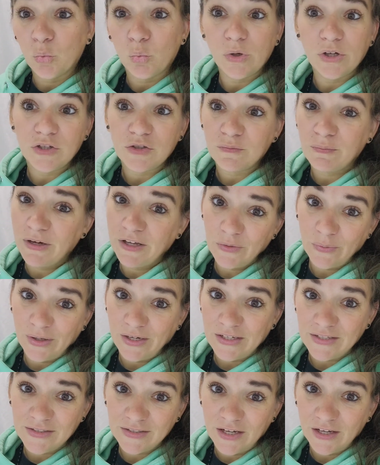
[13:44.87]
Which, by the
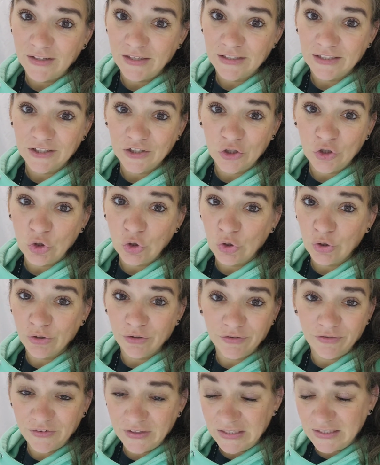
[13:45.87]
way, is not like a
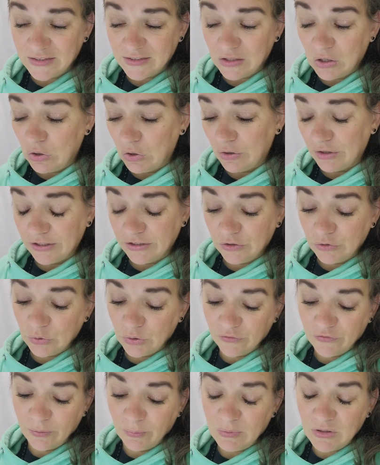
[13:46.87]
cure fix all. I don't
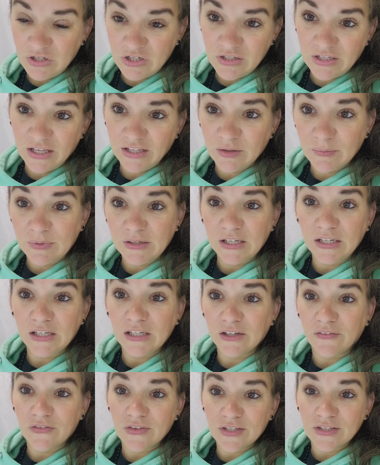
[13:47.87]
know if I mentioned that in the
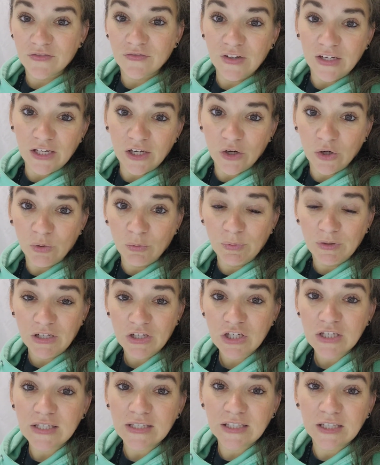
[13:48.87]
beginning of this video, but
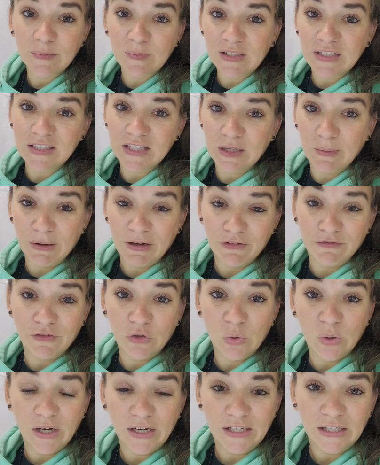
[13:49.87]
it just limits the amount of
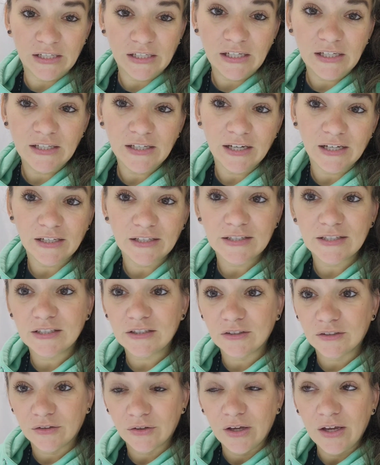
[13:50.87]
food I can eat. I can
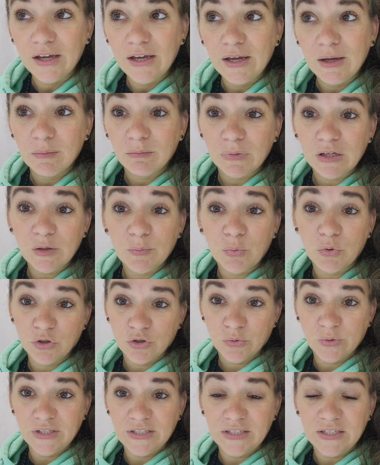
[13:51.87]
still make poor
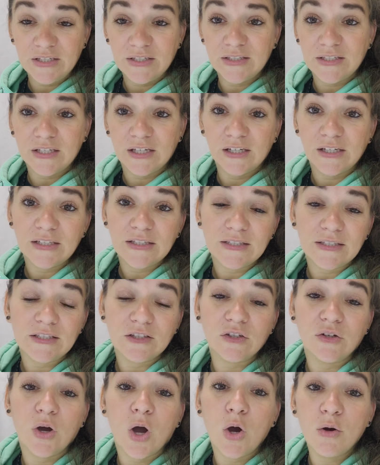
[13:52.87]
choices, and I can
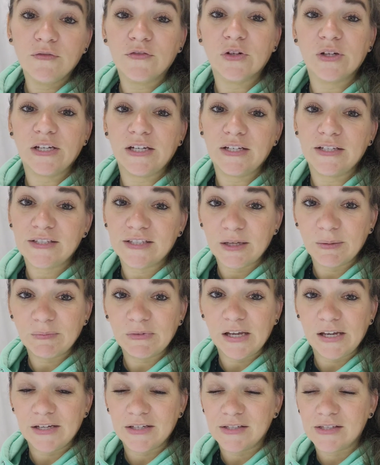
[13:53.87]
still overeat
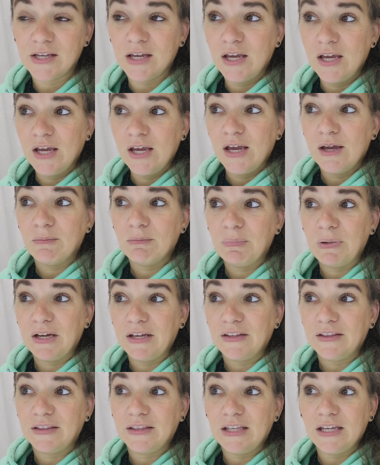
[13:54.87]
some days,
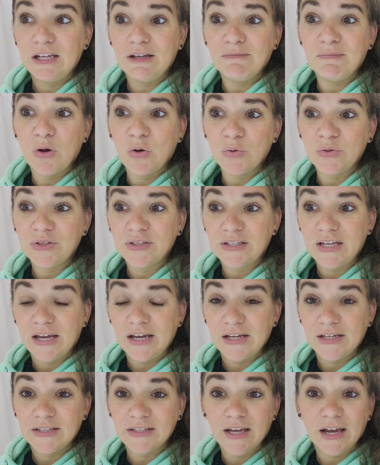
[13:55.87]
but then most
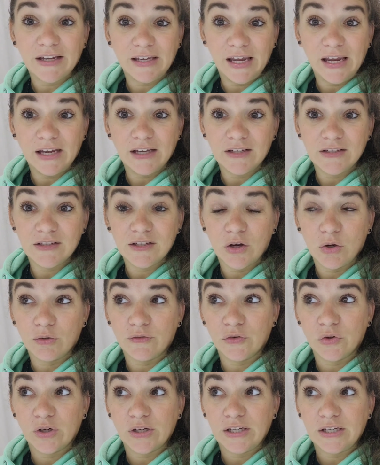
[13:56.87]
days I can't
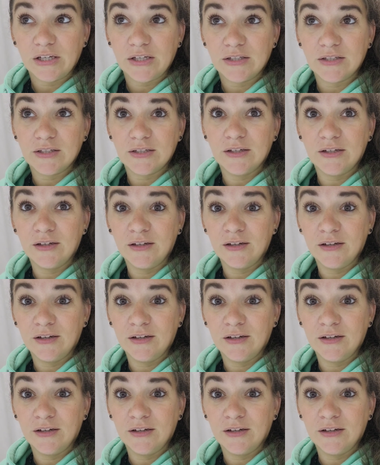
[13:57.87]
overeat